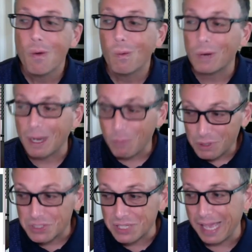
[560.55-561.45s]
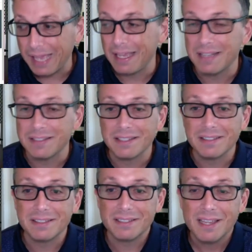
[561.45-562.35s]
What I will say is
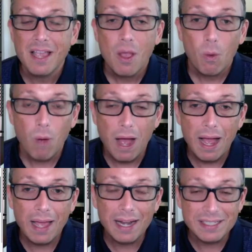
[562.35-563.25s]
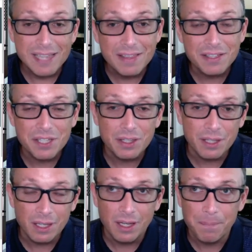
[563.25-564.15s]
it's, and I say this in
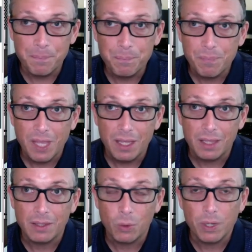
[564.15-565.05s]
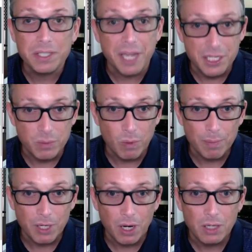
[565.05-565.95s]
the orientation
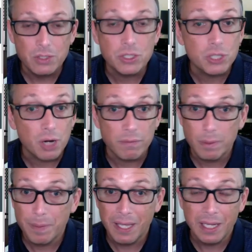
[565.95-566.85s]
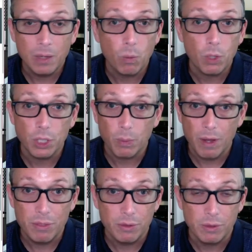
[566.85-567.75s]
webinar, start from the beginning, work your
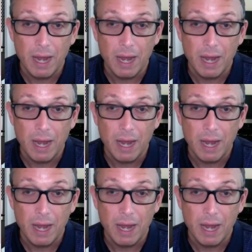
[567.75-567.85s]
way through.